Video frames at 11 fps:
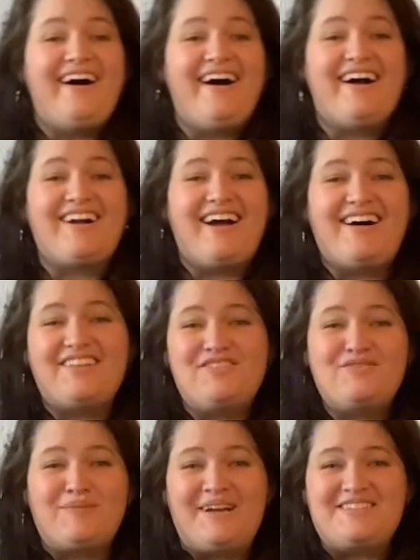
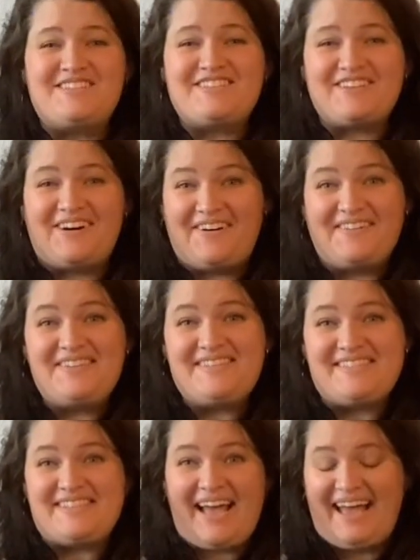olive branches
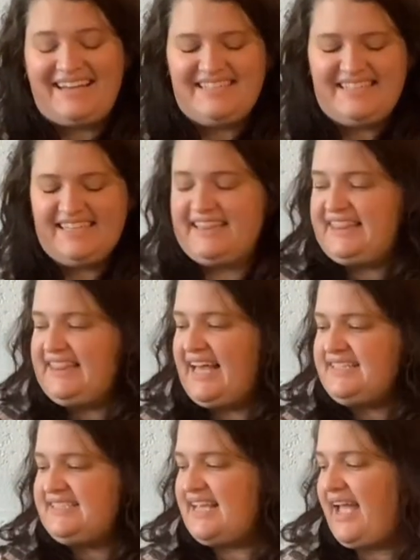all set.
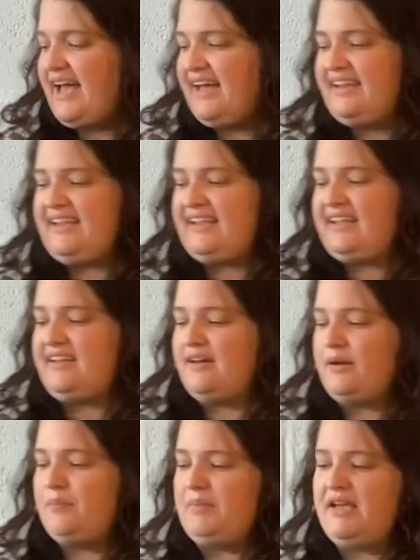Let's add in
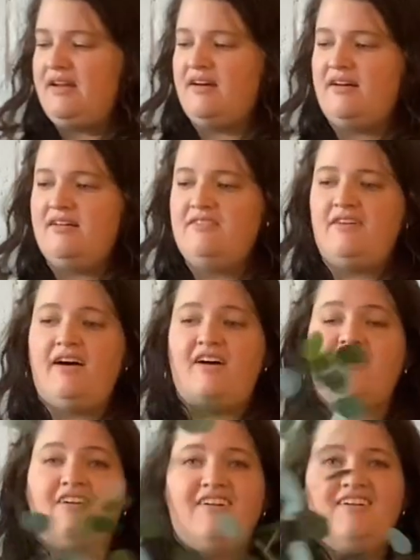a bit of
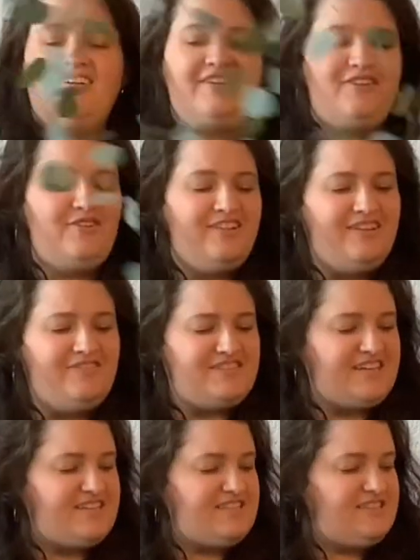our
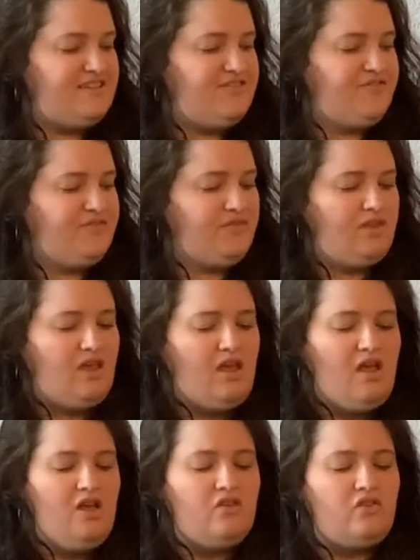eucalyptus.
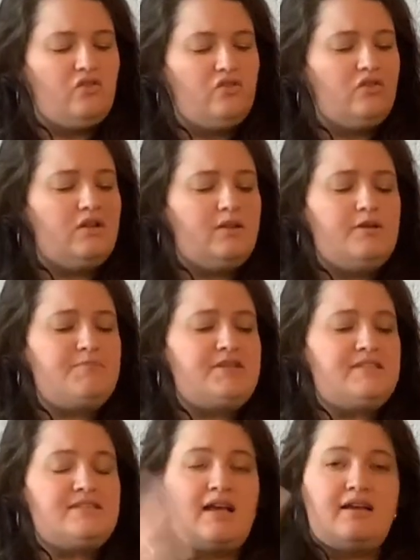So
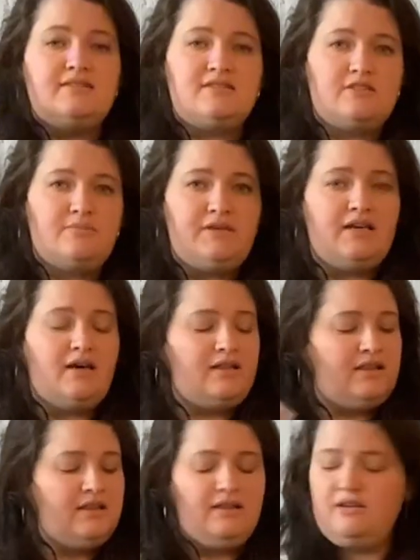eucalyptus tends to be a
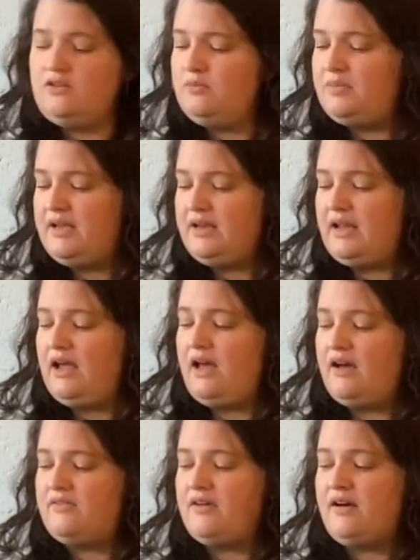little bit
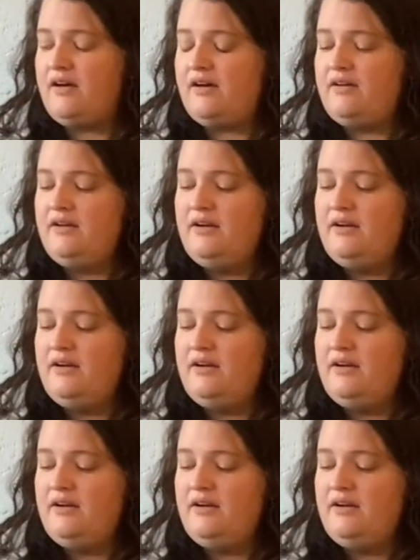of a